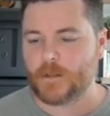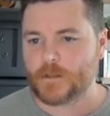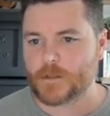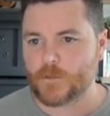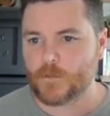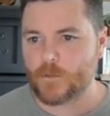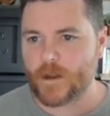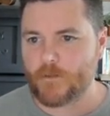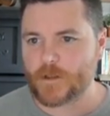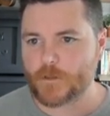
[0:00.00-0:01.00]
So the
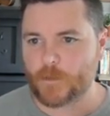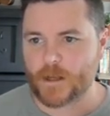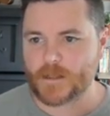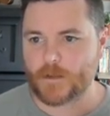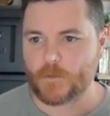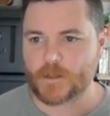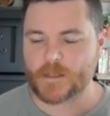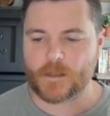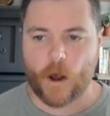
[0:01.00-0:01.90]
way register block style works is